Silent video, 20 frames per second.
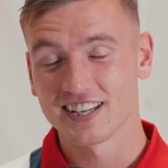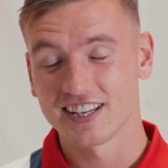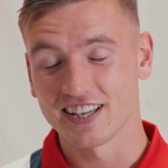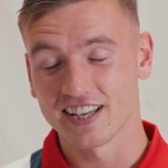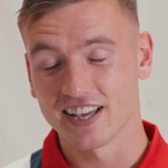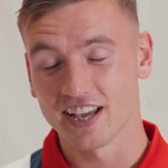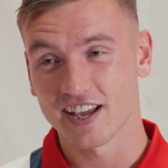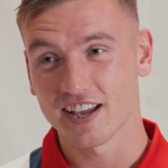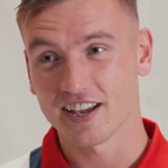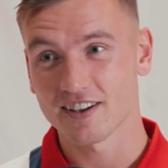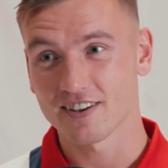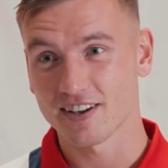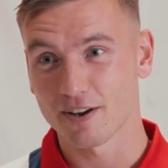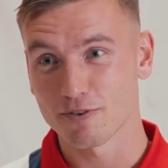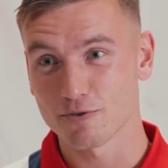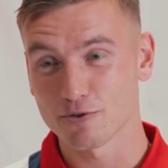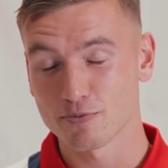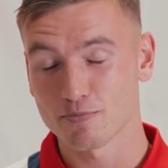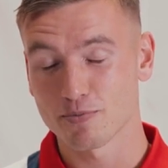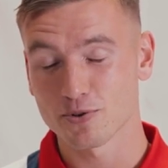Yeah, I
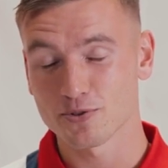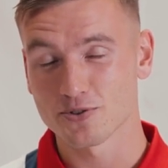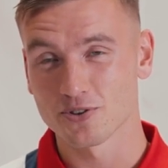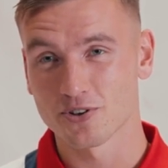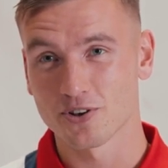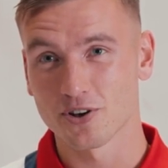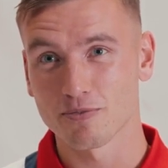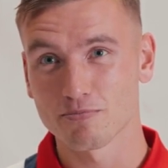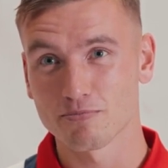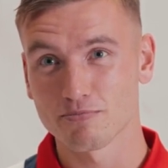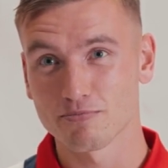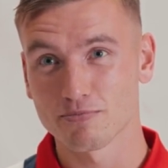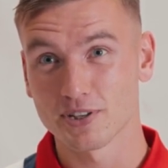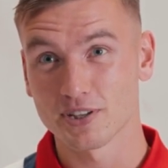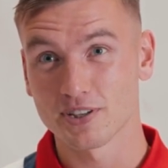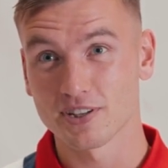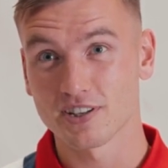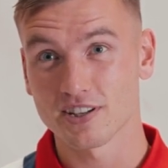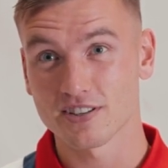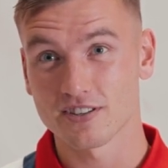was supposed to come
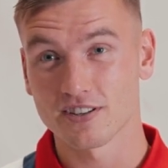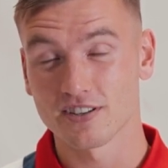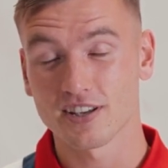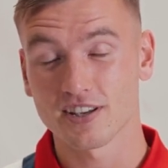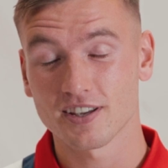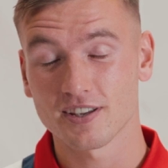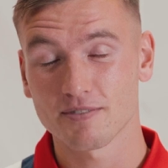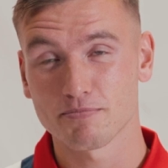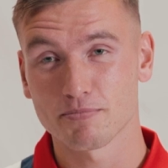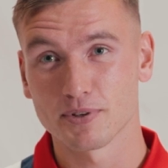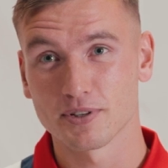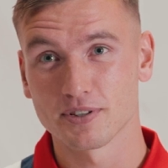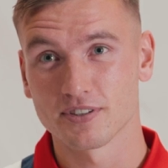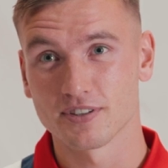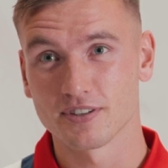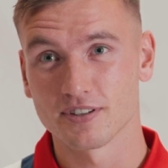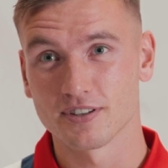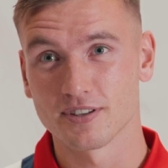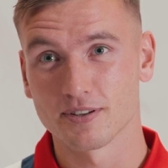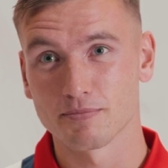yesterday, but
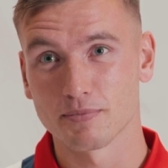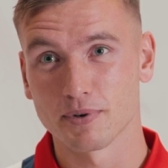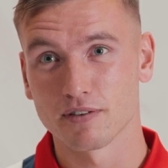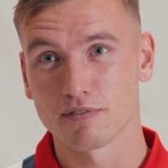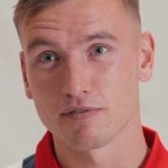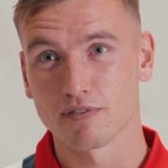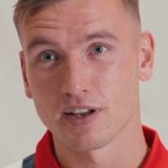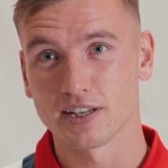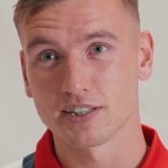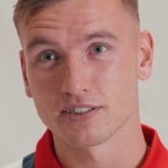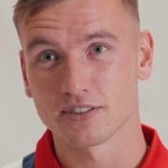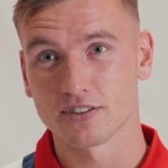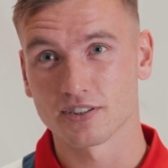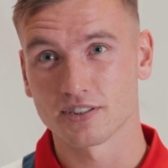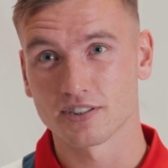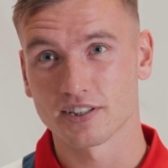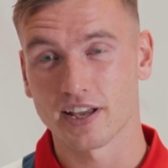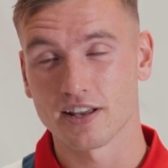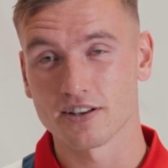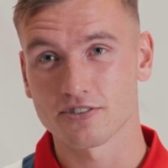my flight
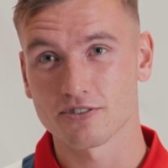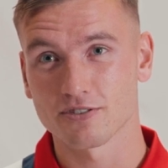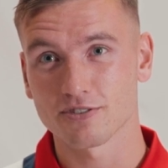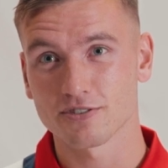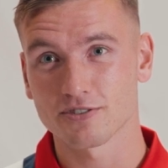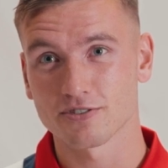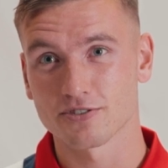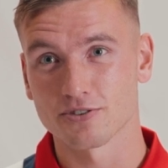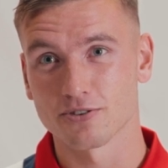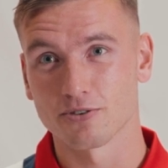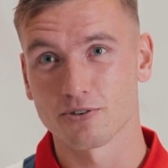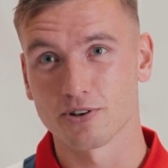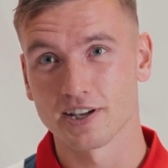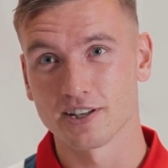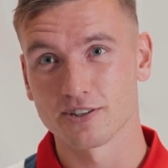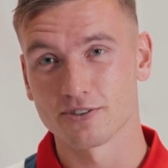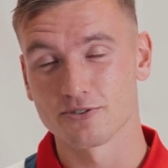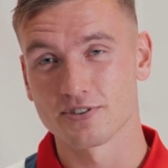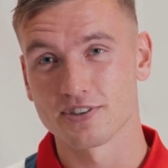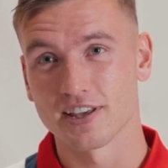got cancelled, so I
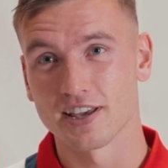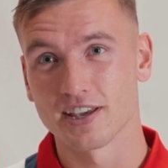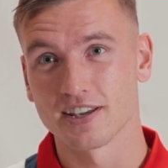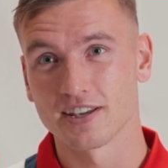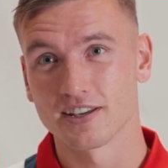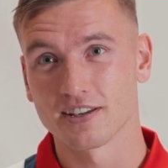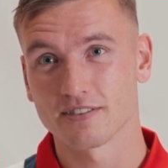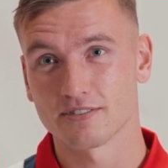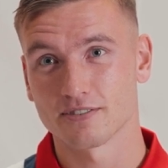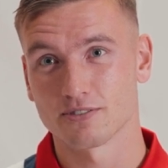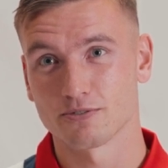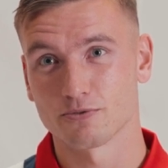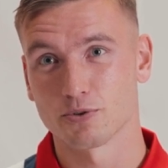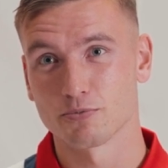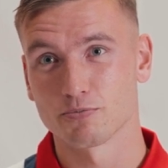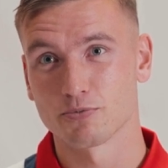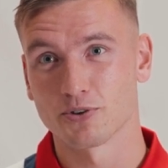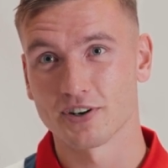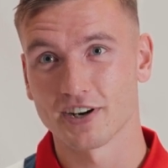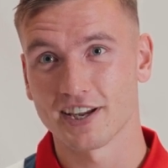had to stay
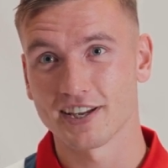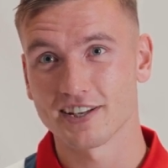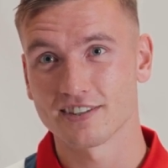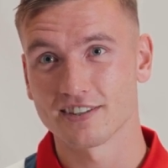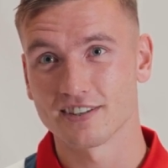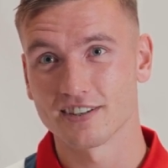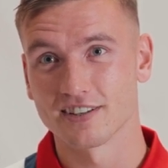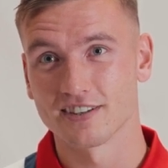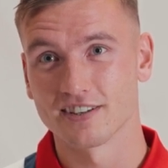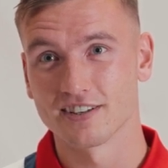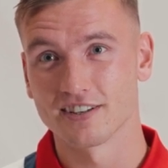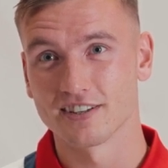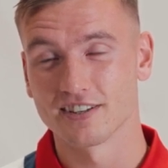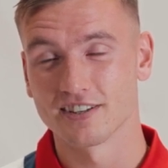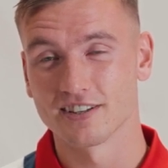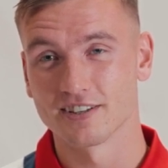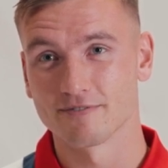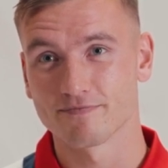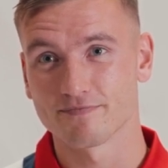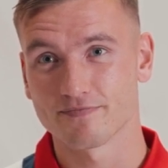one more night
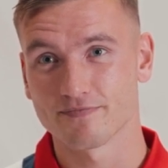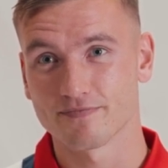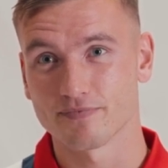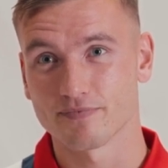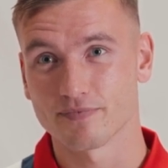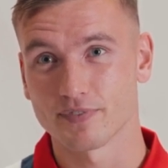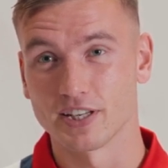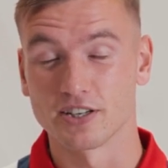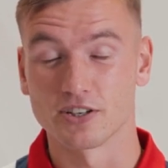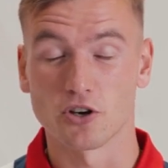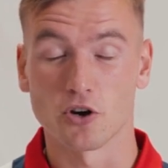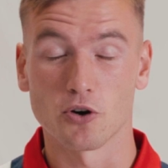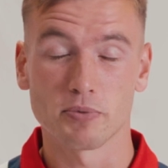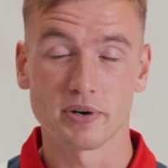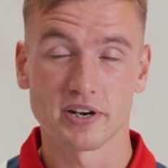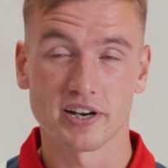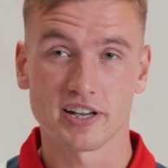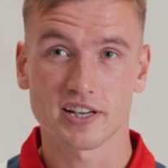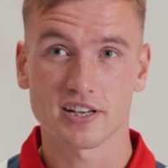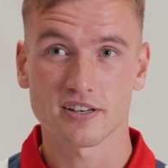in
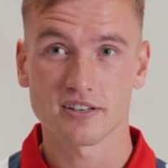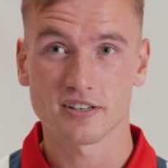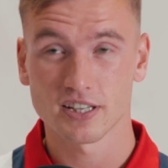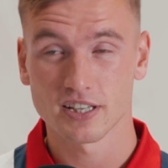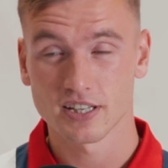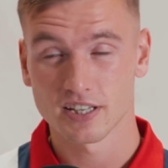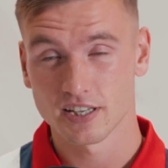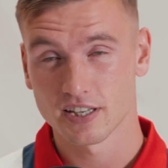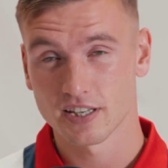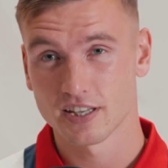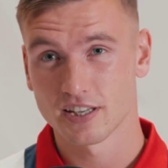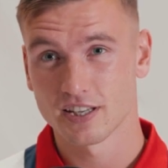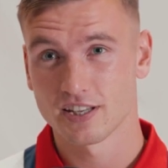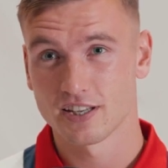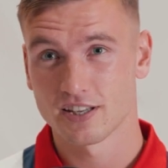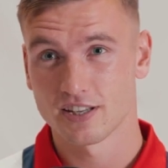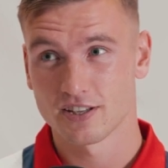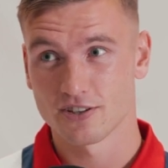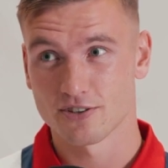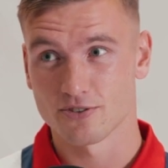Copenhagen.
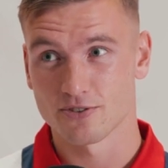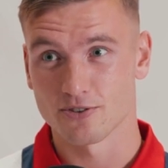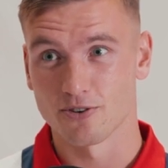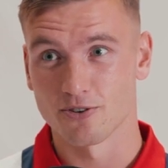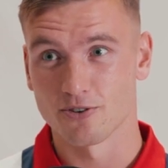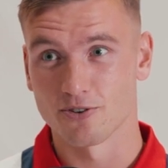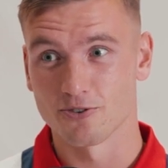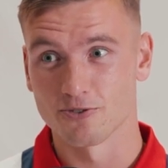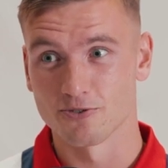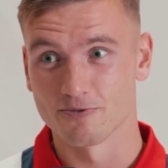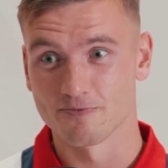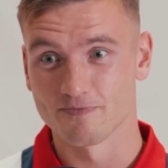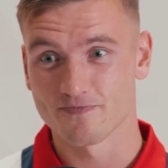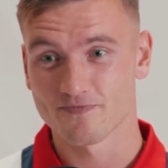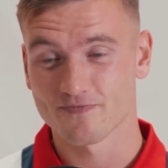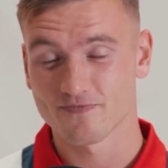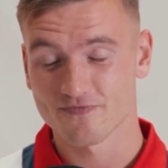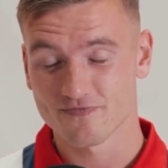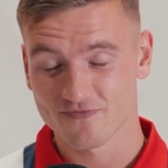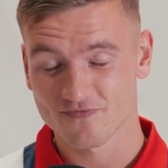So
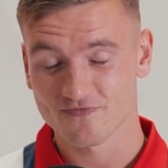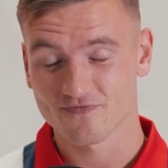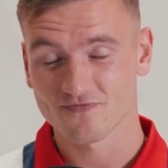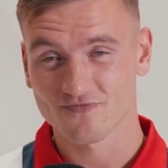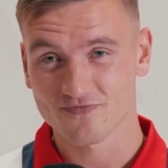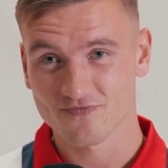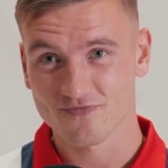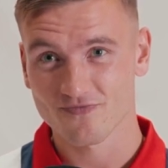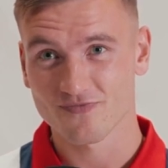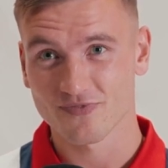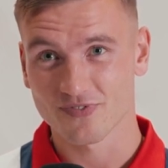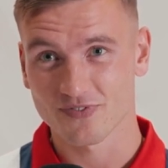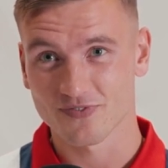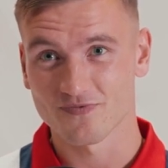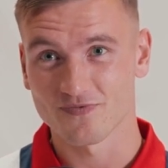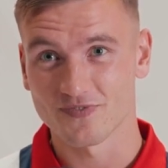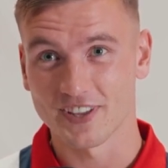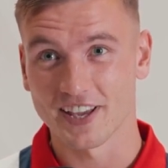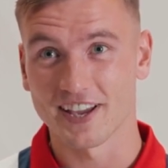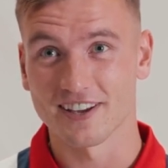
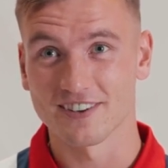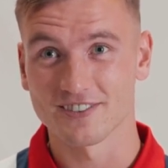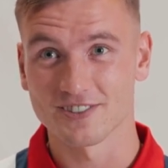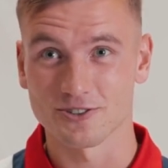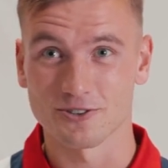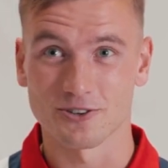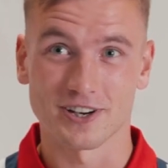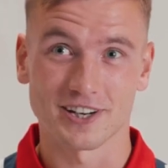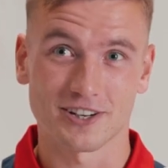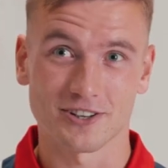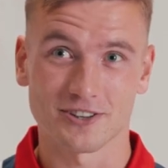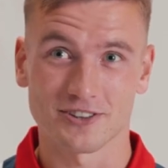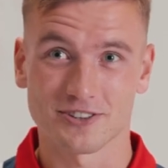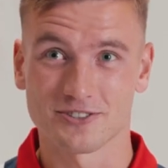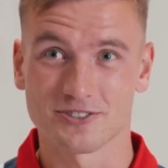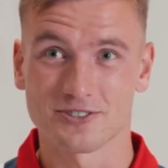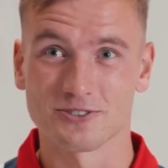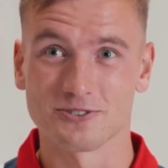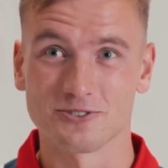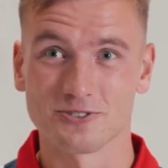I
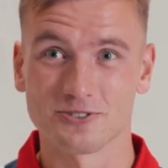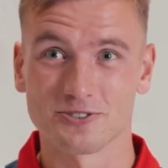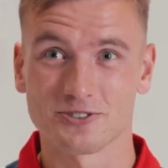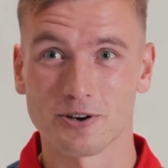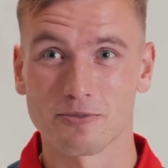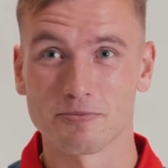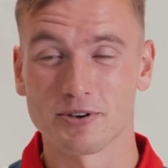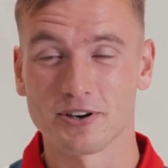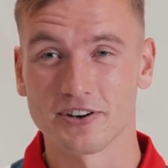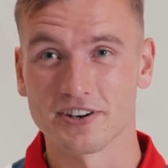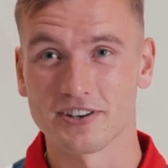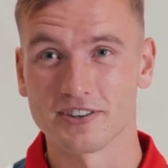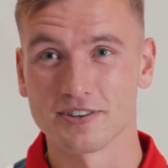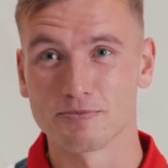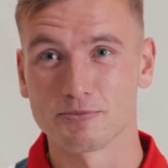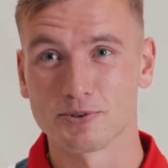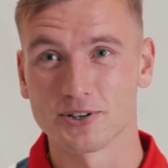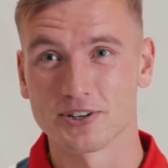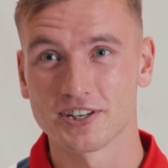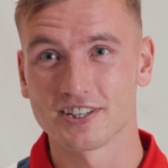got to come here in the
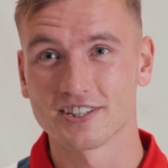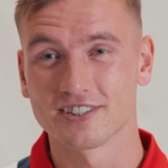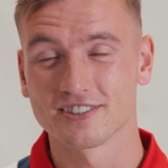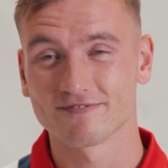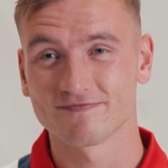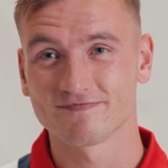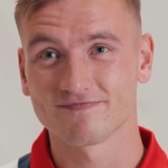morning,